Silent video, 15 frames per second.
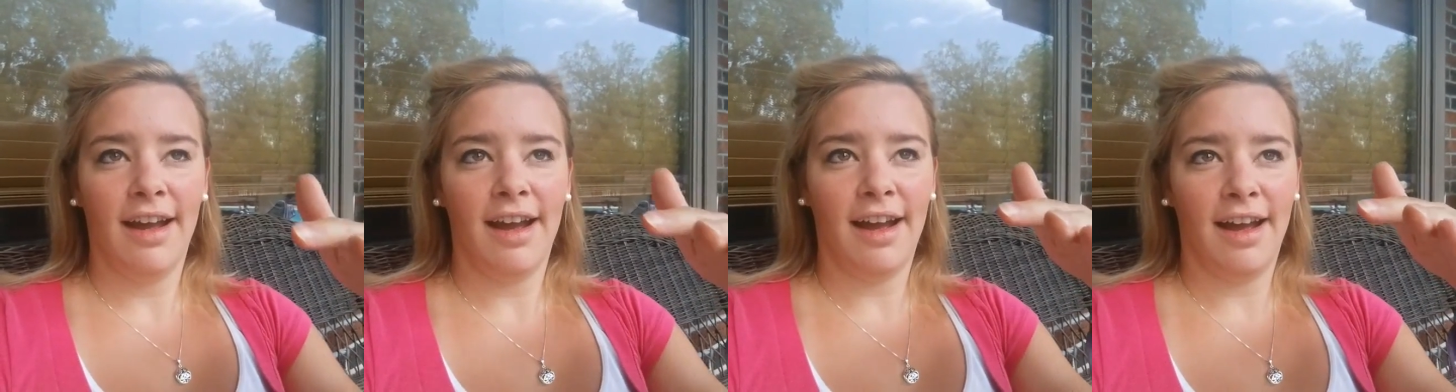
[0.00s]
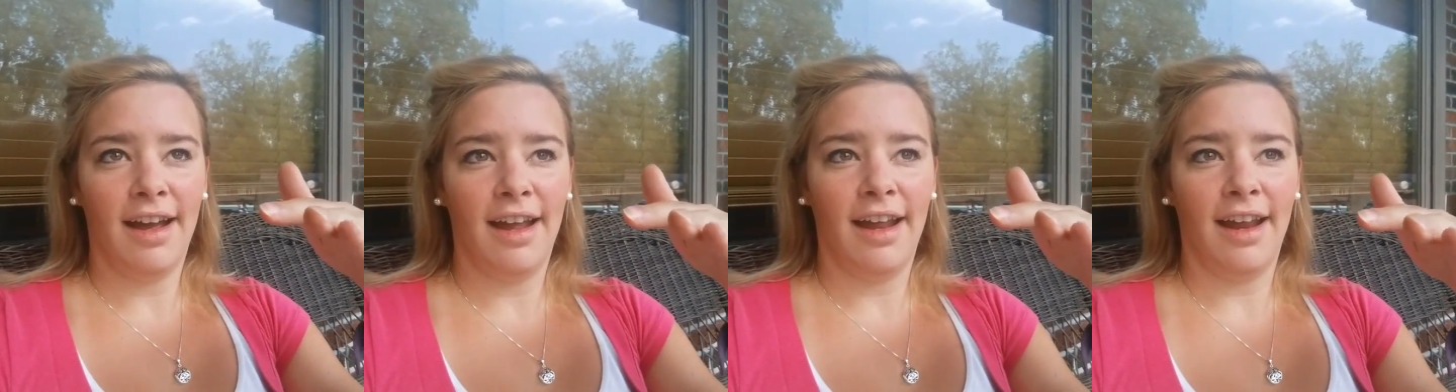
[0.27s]

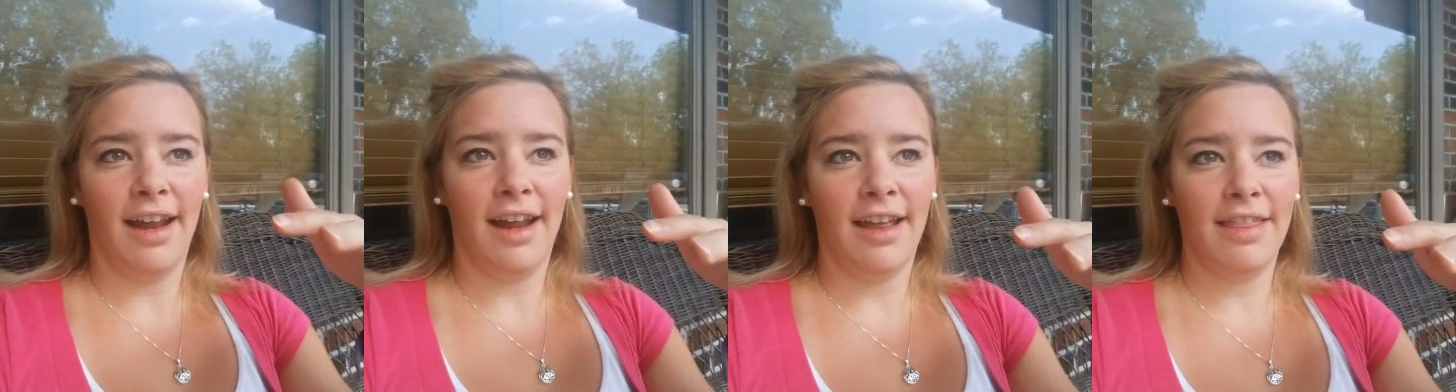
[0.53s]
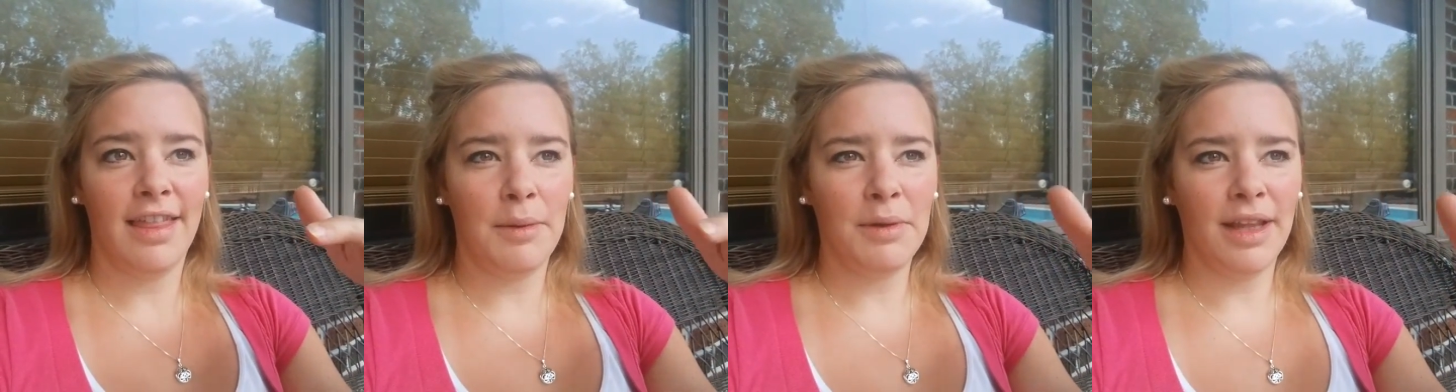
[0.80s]

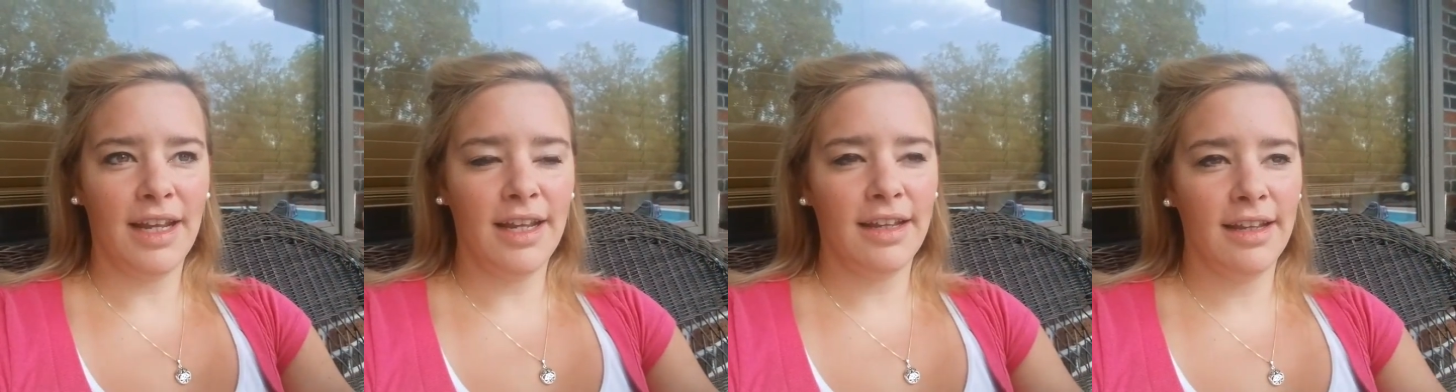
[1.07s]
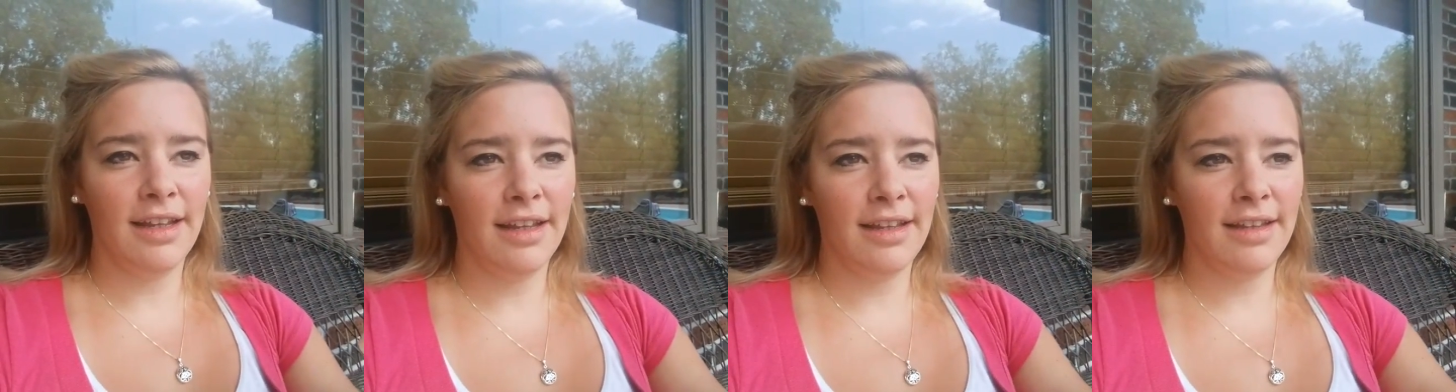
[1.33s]
they were
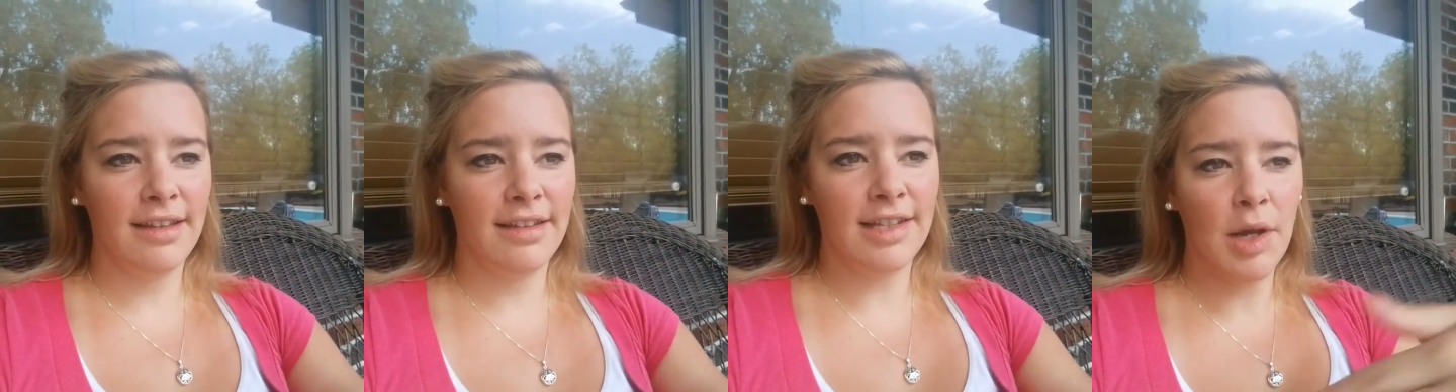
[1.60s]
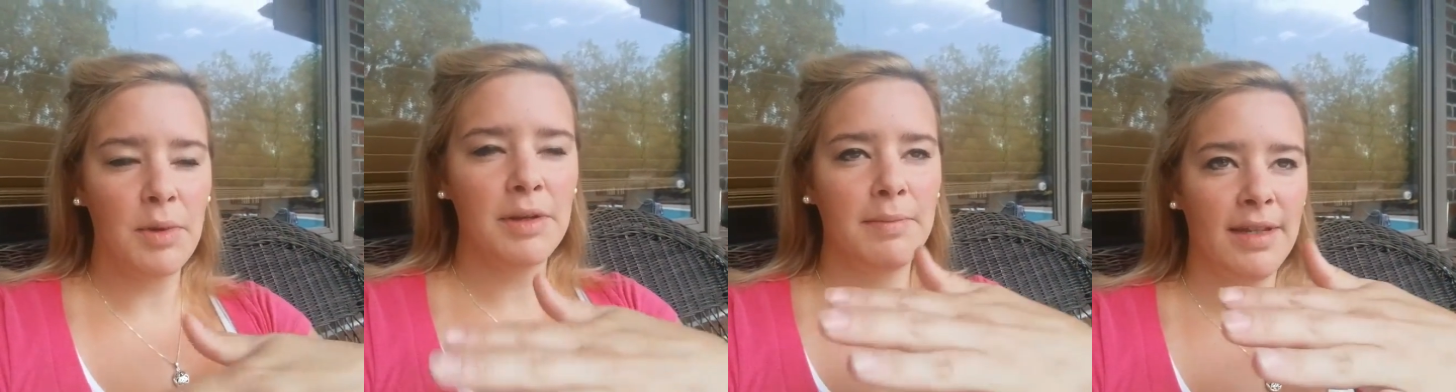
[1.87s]
like
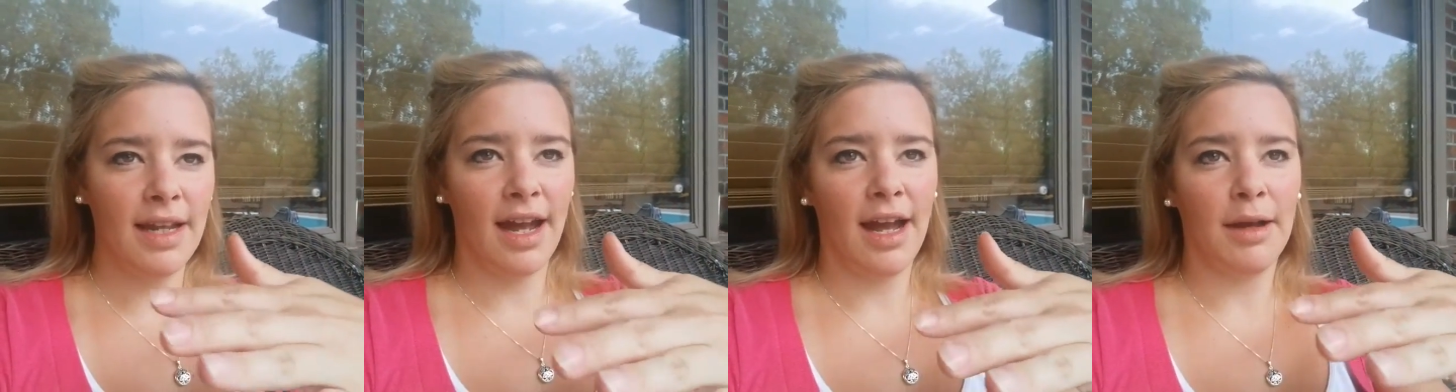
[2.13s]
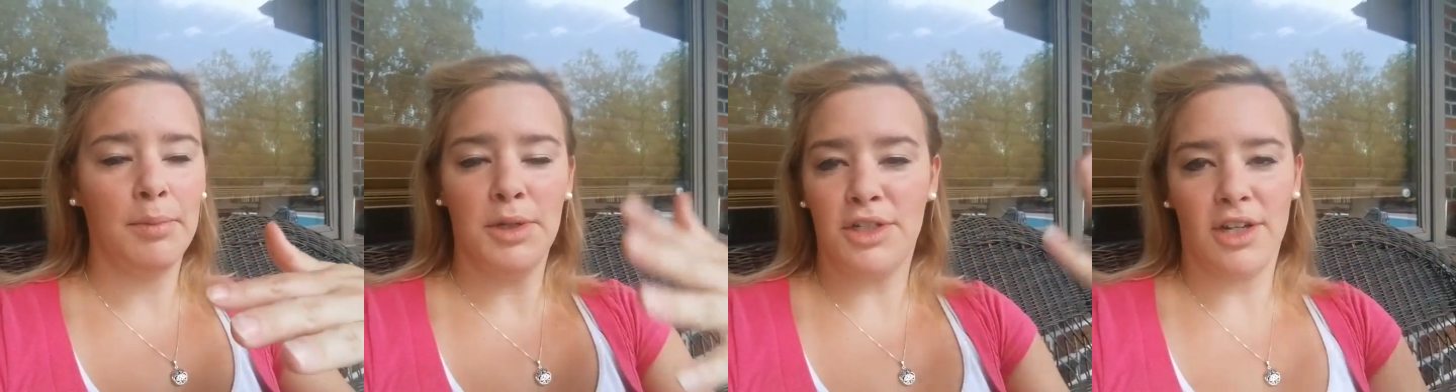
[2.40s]
sewing me
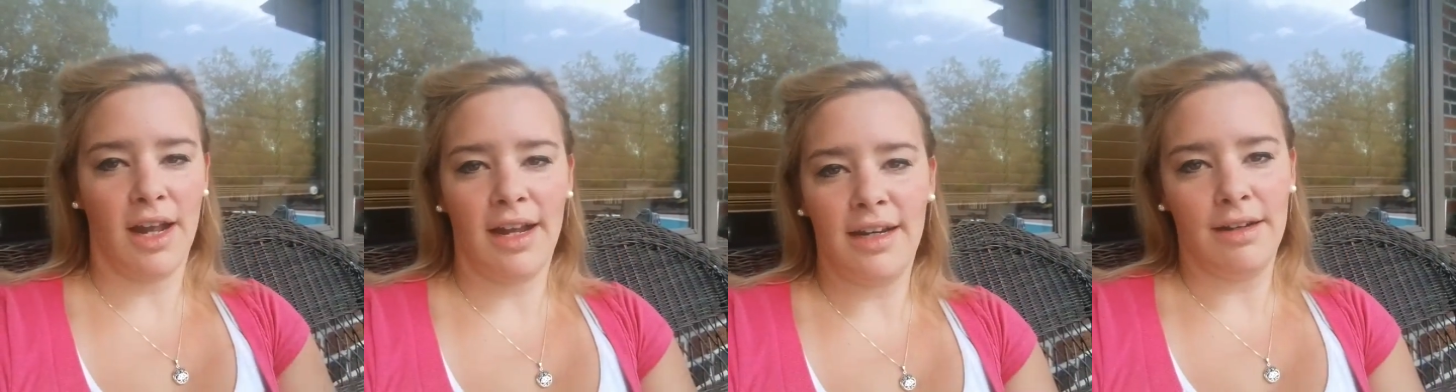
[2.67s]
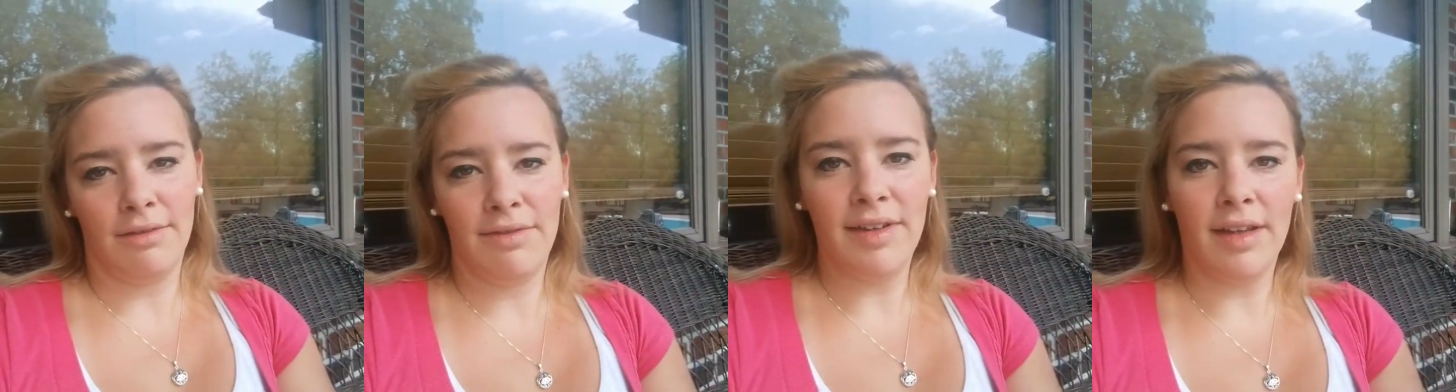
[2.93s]
up, which I
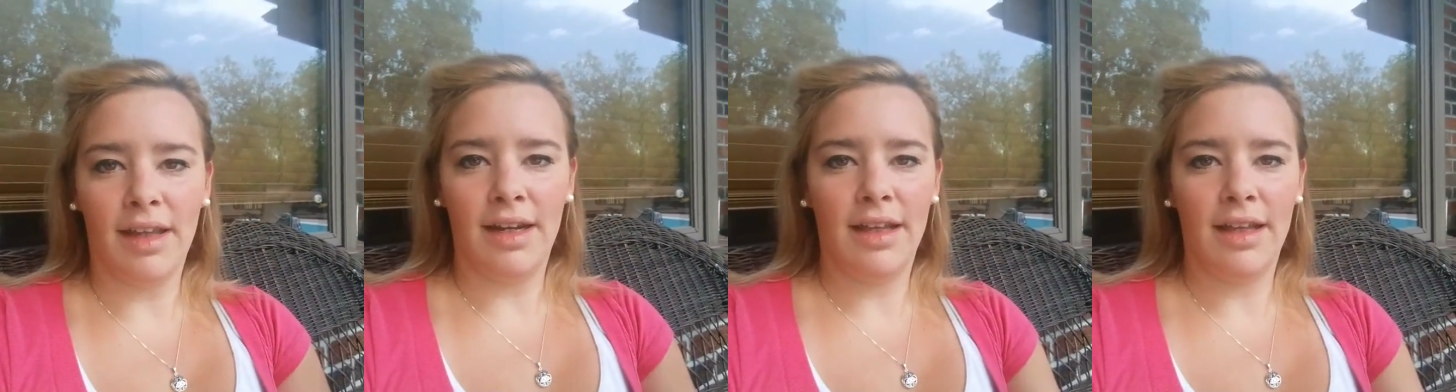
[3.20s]
didn't feel